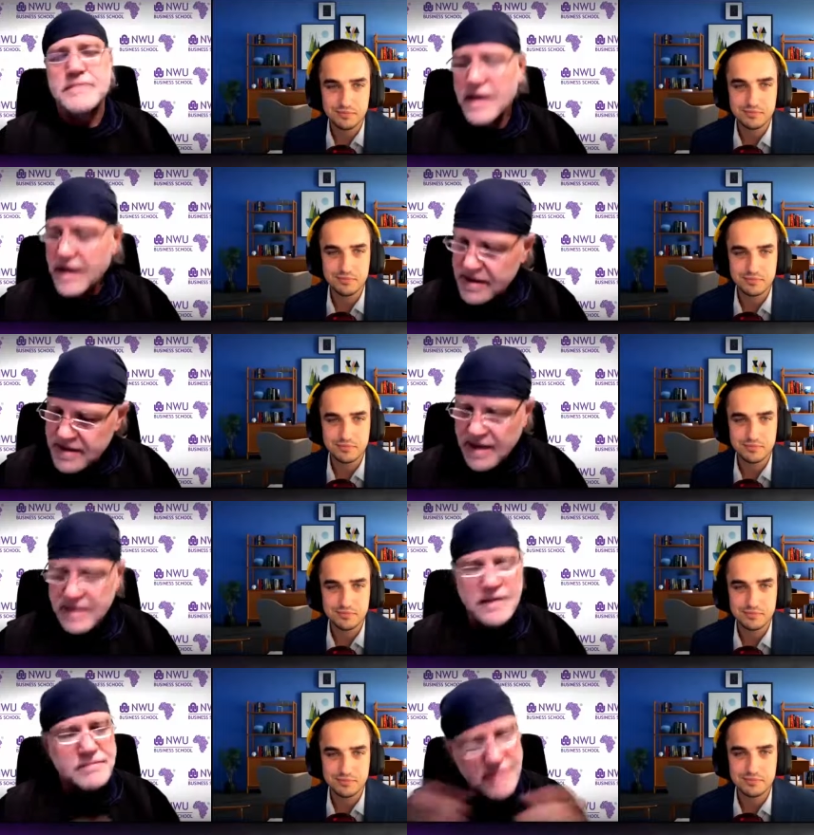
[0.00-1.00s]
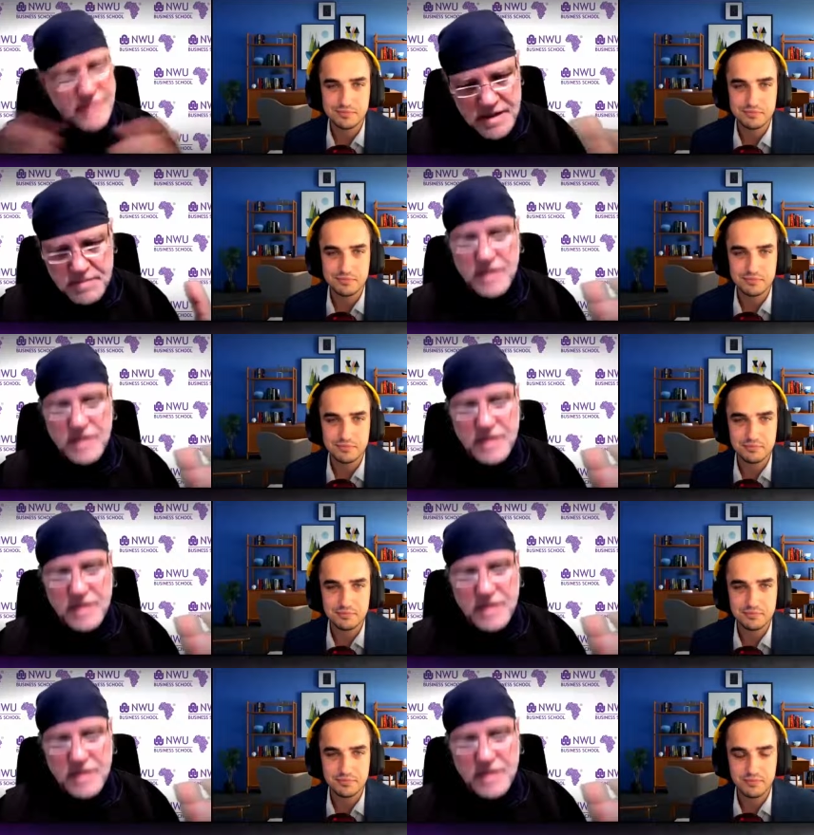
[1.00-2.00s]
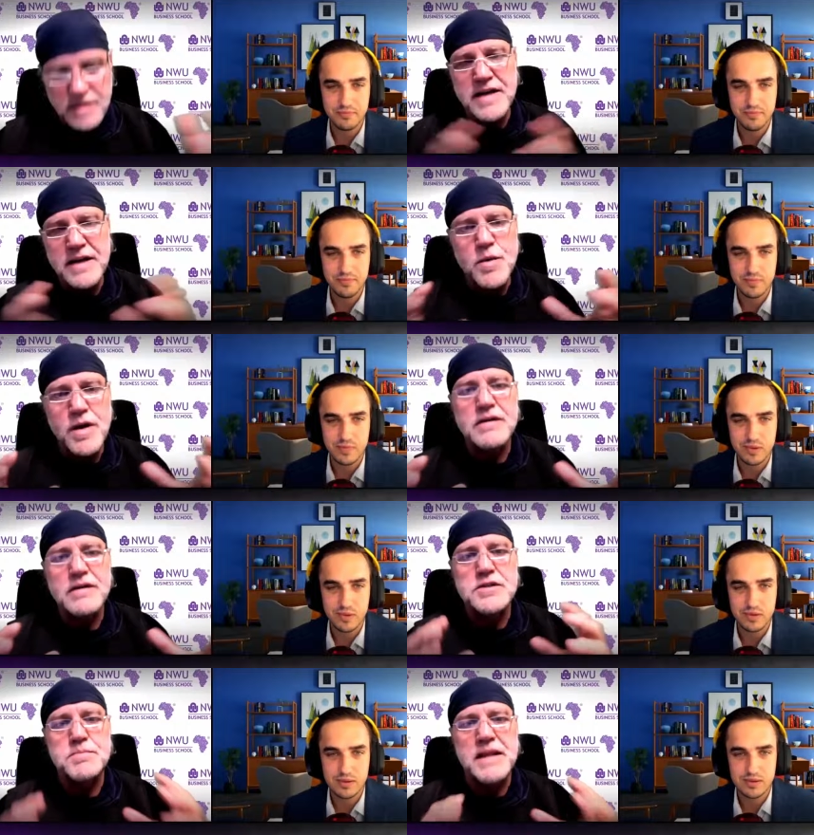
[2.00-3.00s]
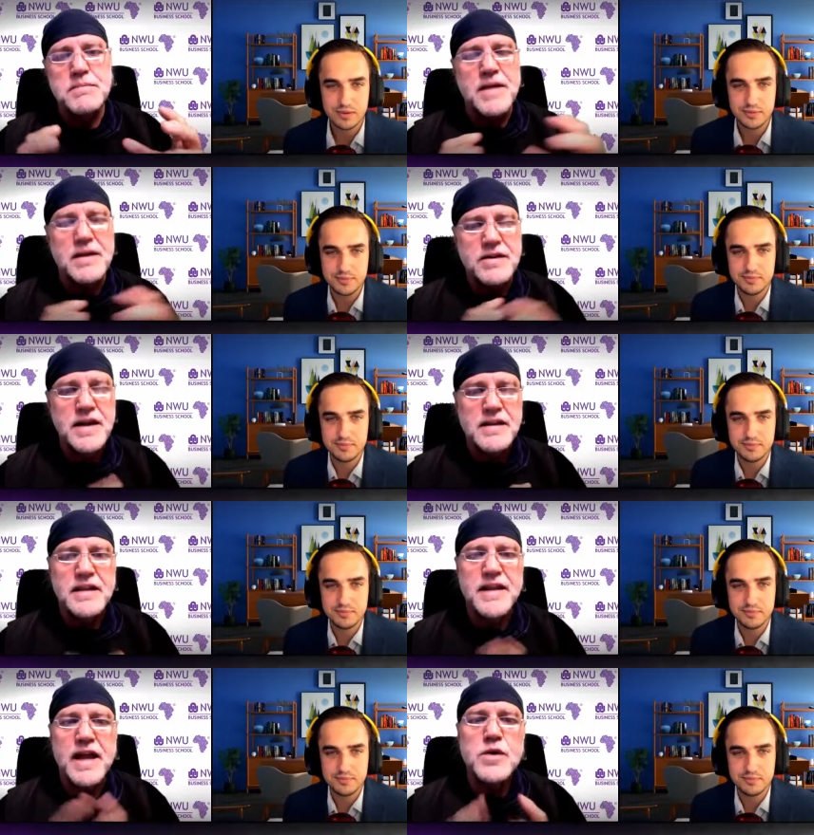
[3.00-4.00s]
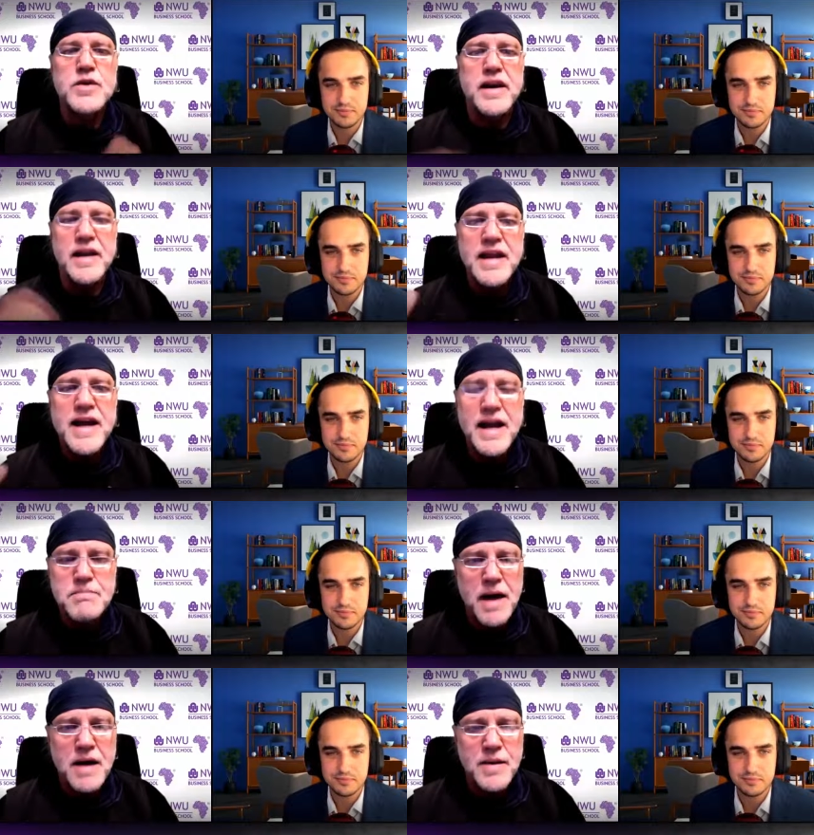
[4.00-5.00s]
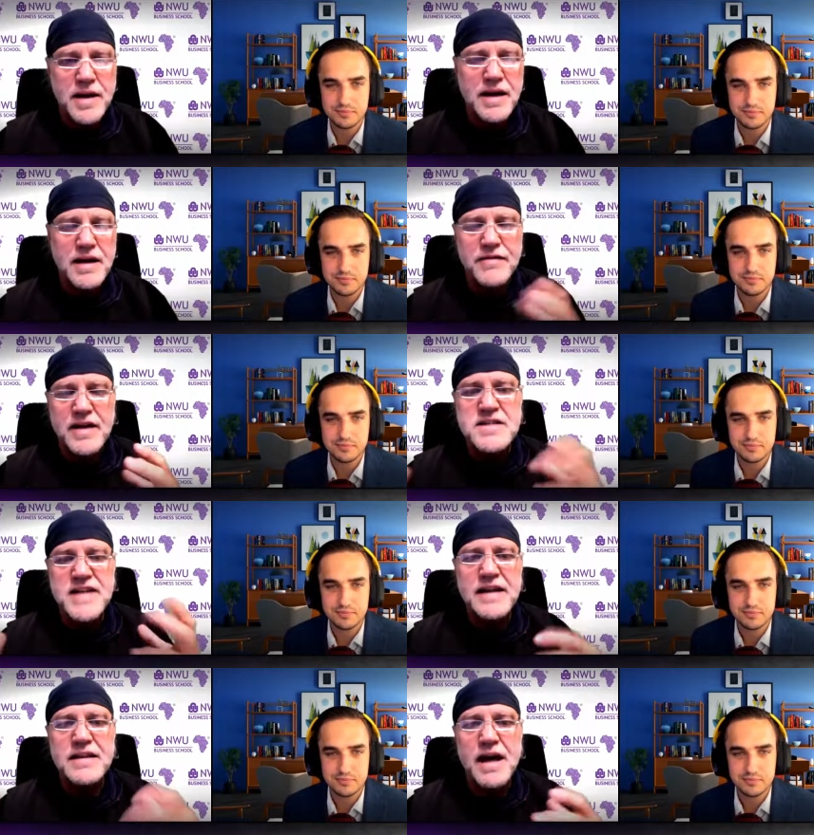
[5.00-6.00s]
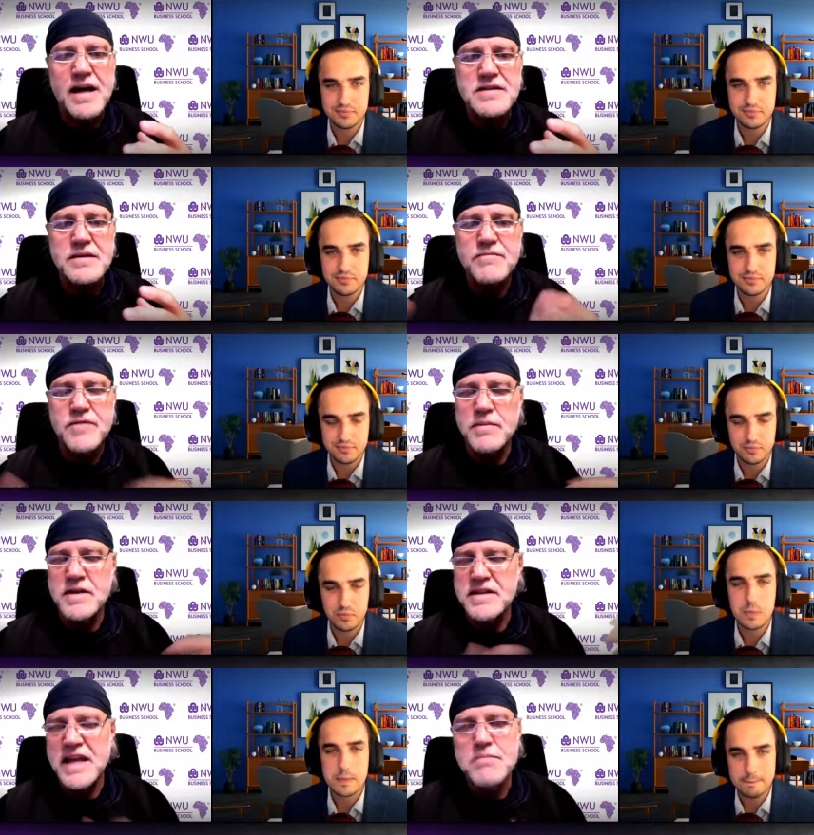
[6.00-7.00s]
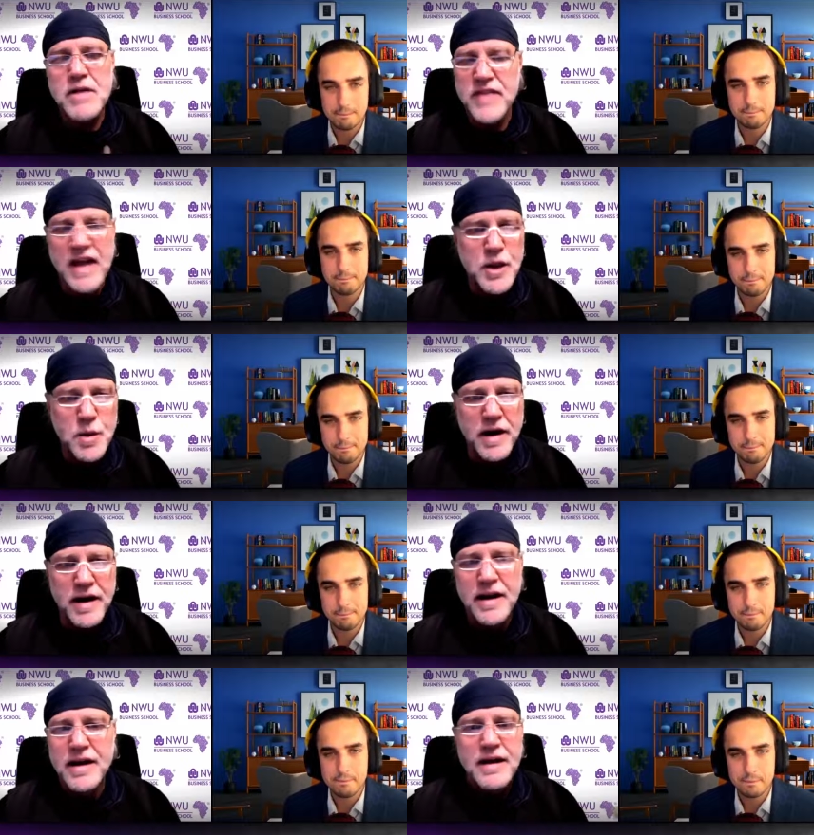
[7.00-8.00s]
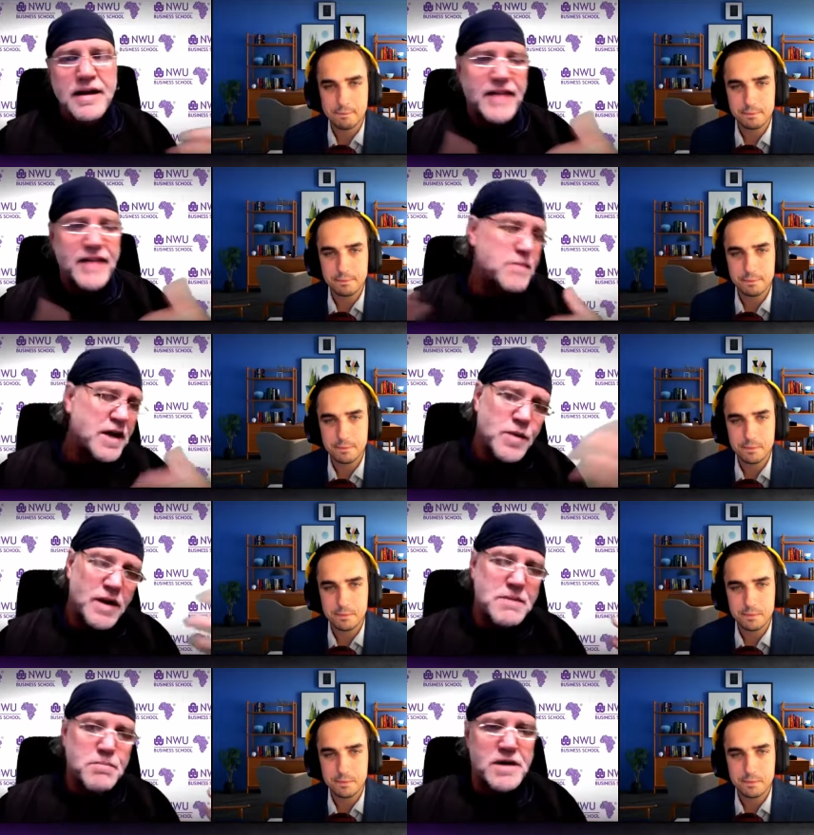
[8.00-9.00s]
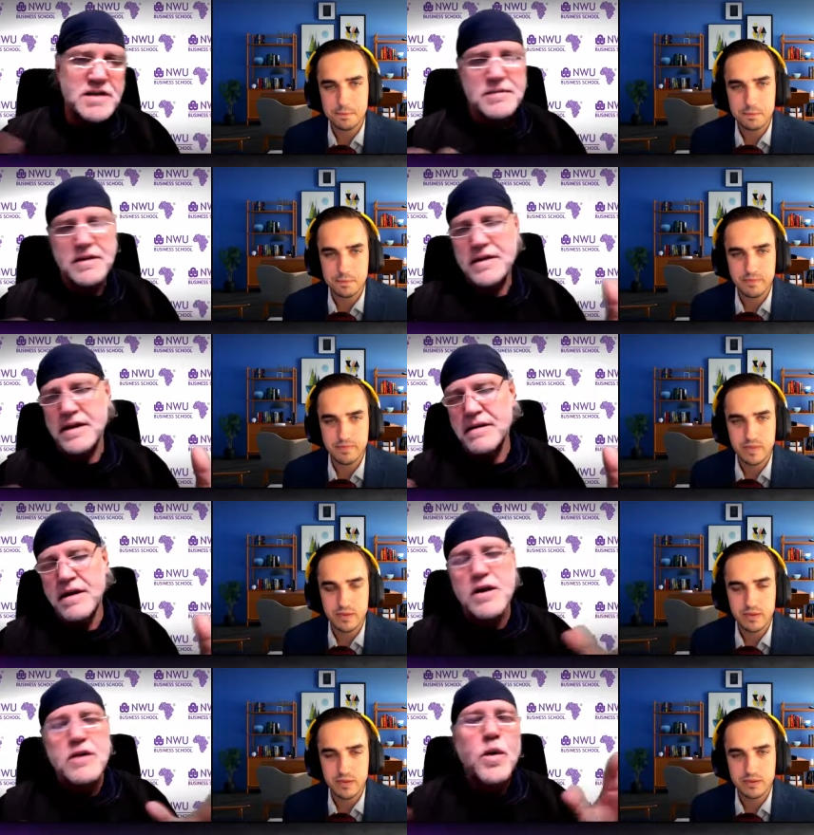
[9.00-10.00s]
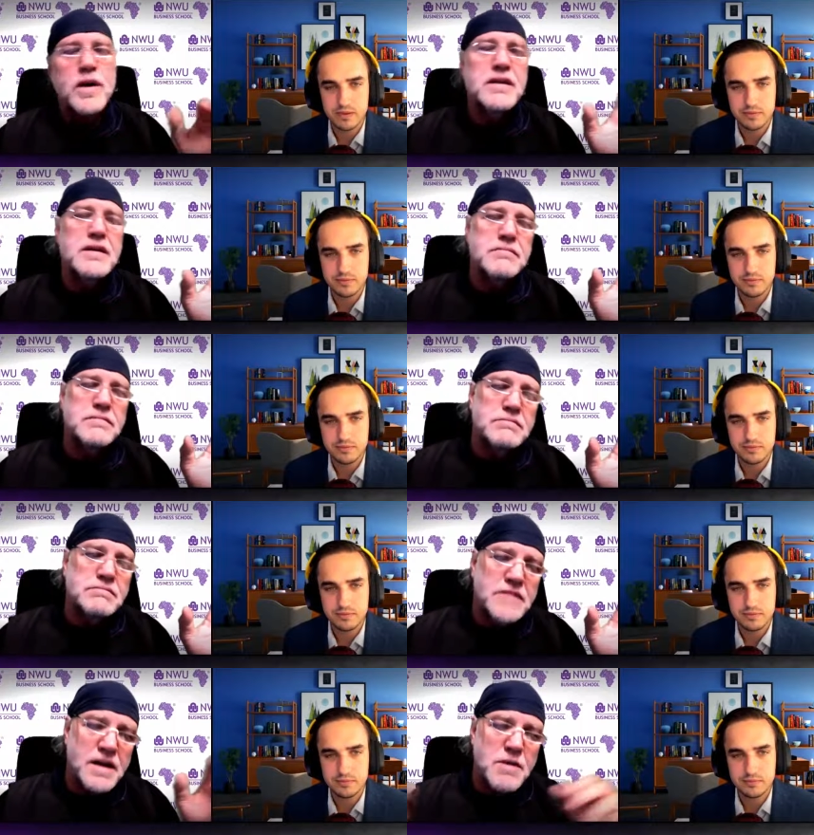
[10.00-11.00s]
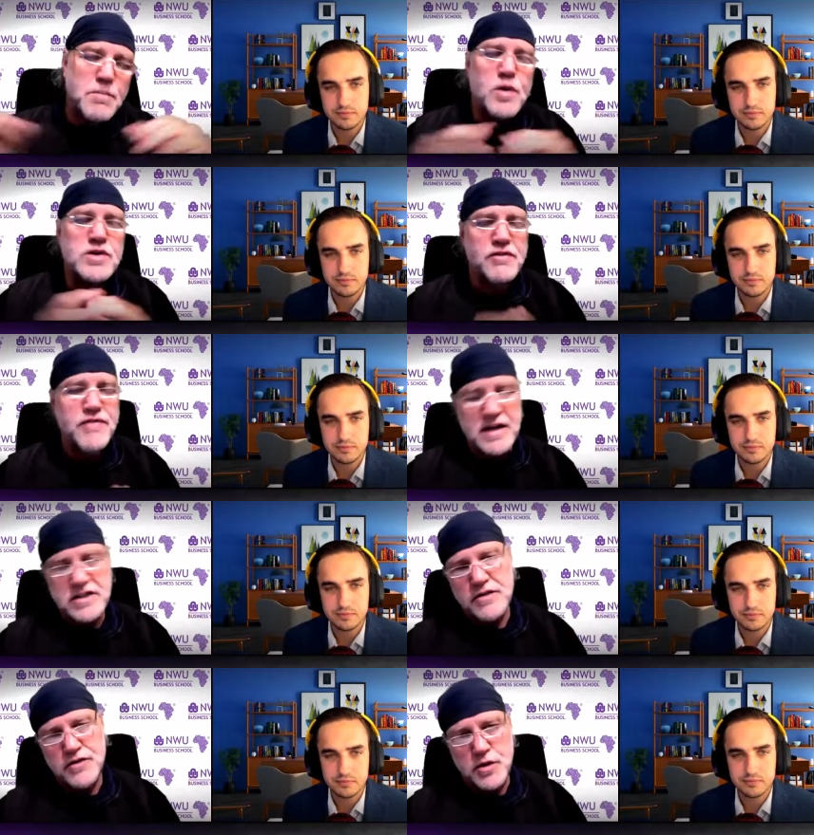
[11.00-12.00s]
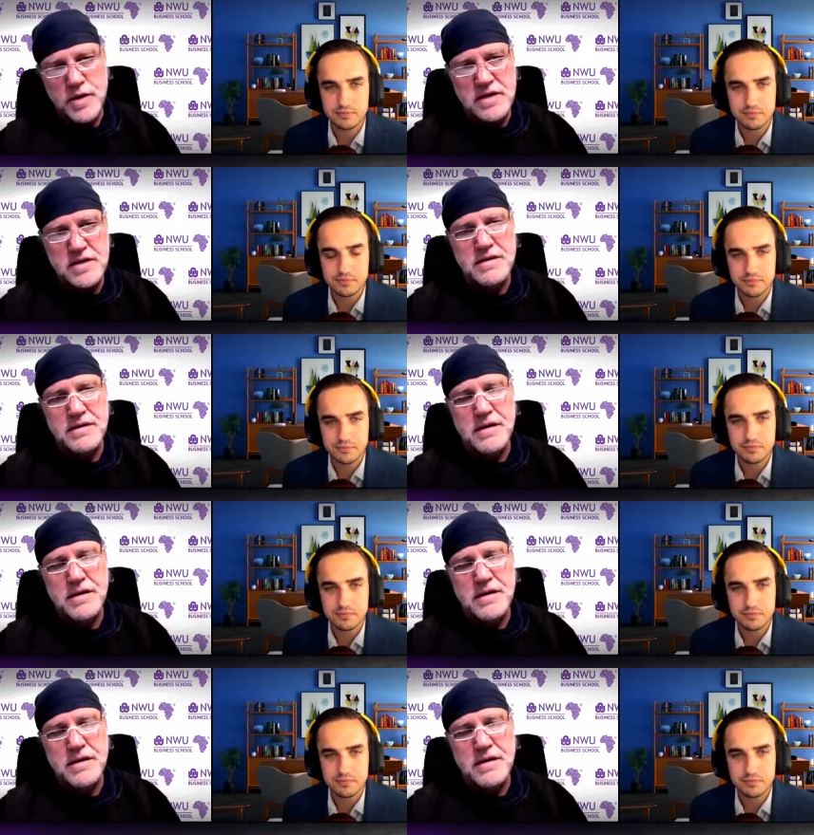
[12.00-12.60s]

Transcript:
Speaker 1: exactly. That's possible because then one split might think that they could regain power again if they sanitize them from the stigma of the other one. That might well be possible that call it the, the Ramaphosa faction if you wish,